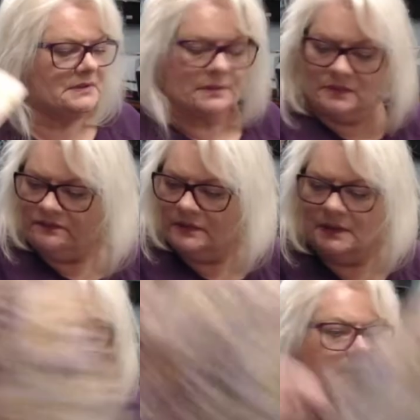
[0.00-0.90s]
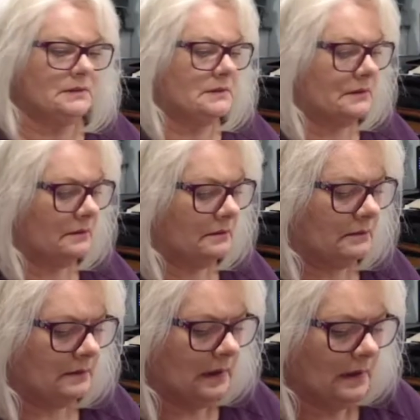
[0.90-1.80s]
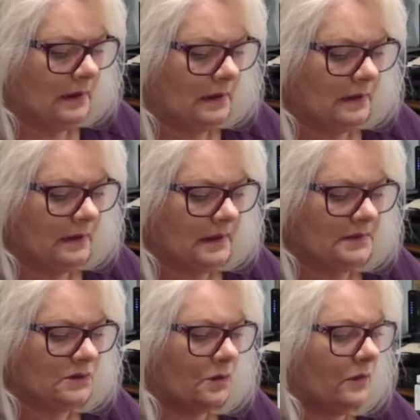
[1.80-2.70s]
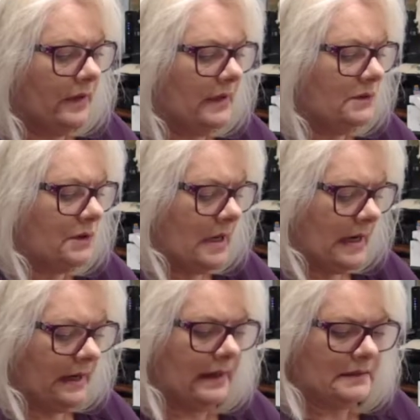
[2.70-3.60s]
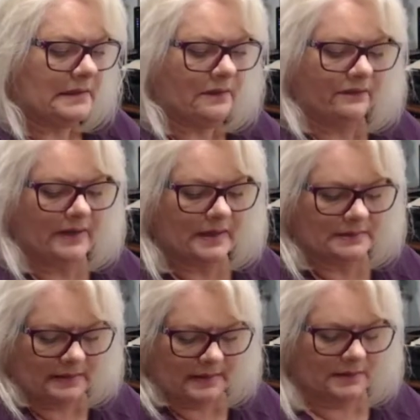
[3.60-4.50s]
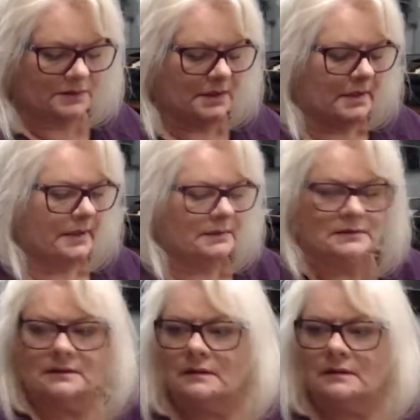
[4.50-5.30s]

some of these. These are already dry. That's how fast that dries.